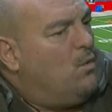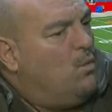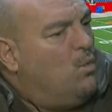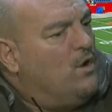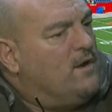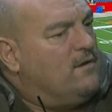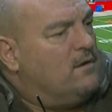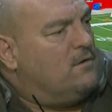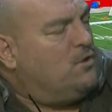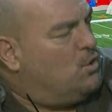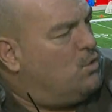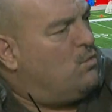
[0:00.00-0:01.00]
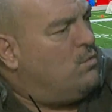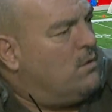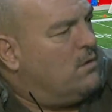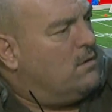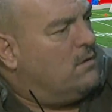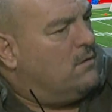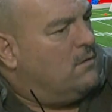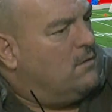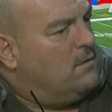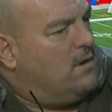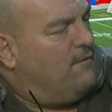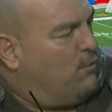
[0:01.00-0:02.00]
Would you,
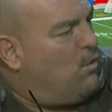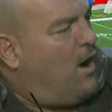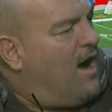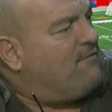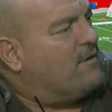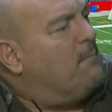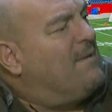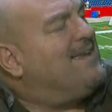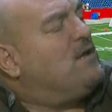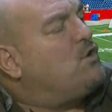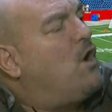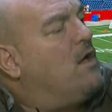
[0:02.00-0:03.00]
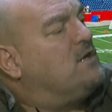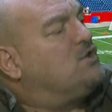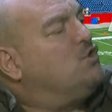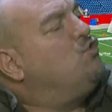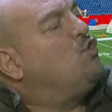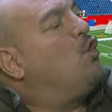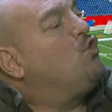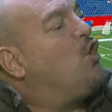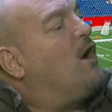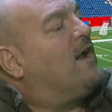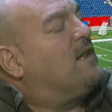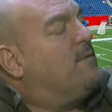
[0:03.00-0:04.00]
if you were offered $1 million and you know
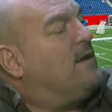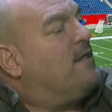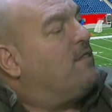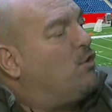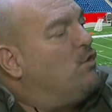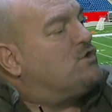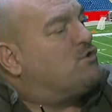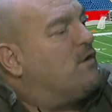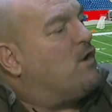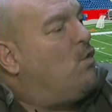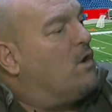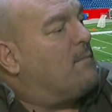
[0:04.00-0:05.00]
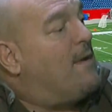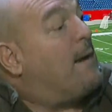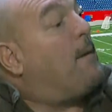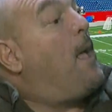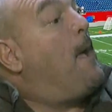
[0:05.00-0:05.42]
you're going to be a third-string quarterback,